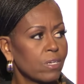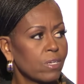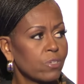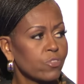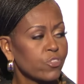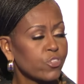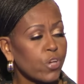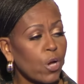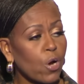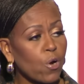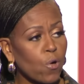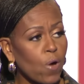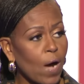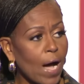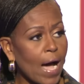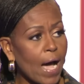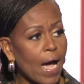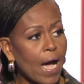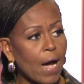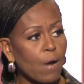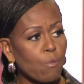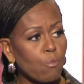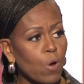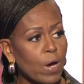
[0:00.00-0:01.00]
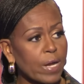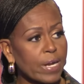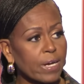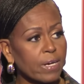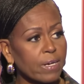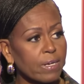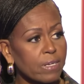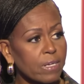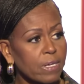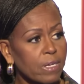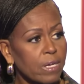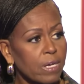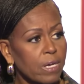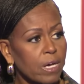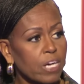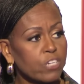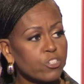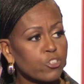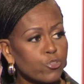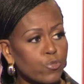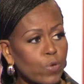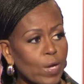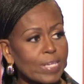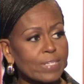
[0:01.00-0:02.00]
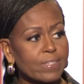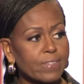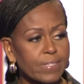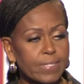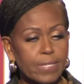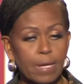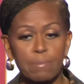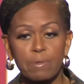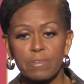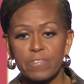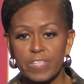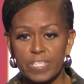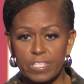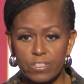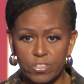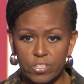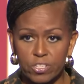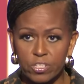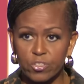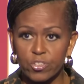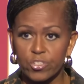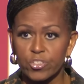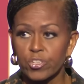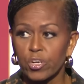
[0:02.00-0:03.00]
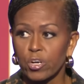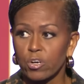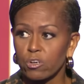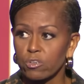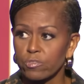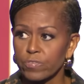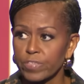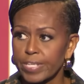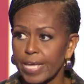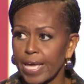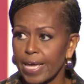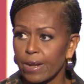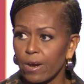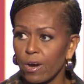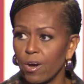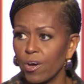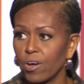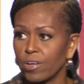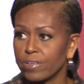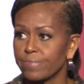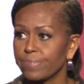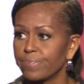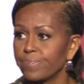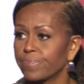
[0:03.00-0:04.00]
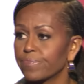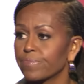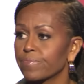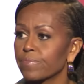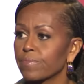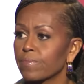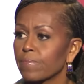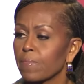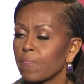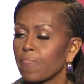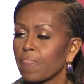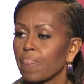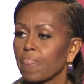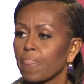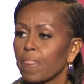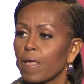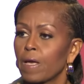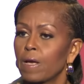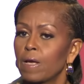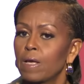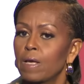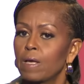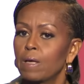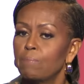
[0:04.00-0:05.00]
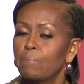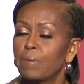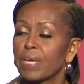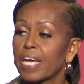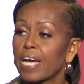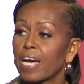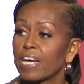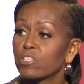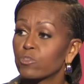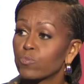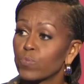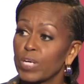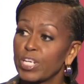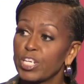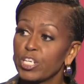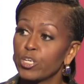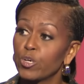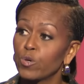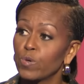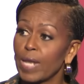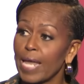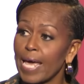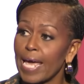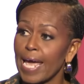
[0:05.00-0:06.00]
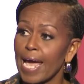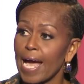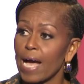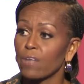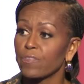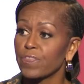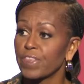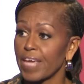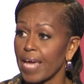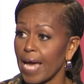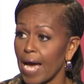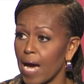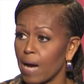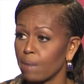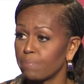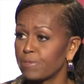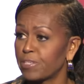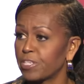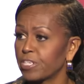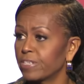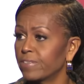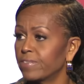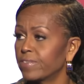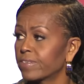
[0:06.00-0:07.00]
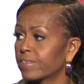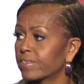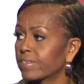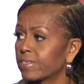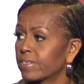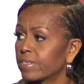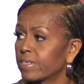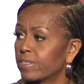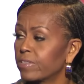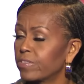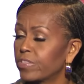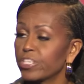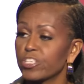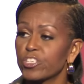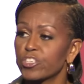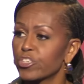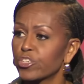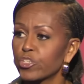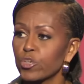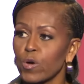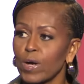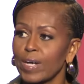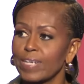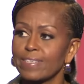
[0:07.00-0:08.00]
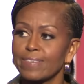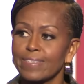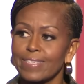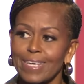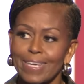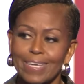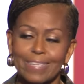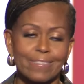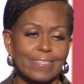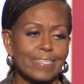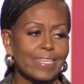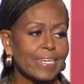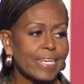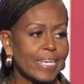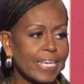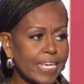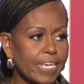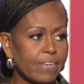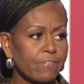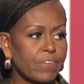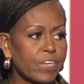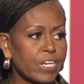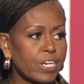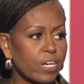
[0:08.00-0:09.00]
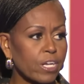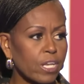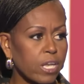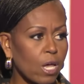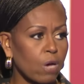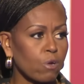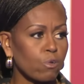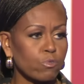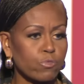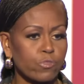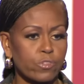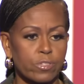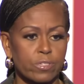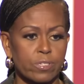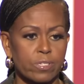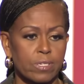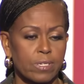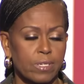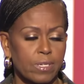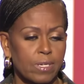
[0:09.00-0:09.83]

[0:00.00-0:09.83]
So I, I want to address some of these concerns head on. Because when you lay out the options, this choice isn't even close.